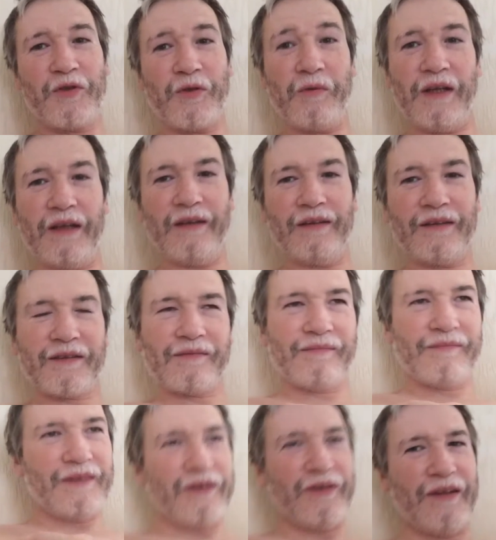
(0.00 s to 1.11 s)
neat
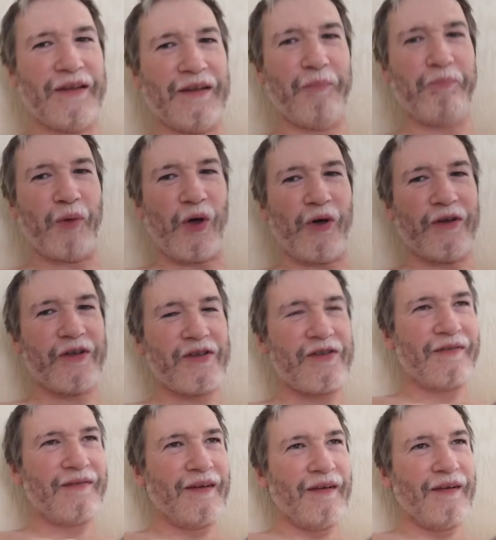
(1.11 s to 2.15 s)
in your little box,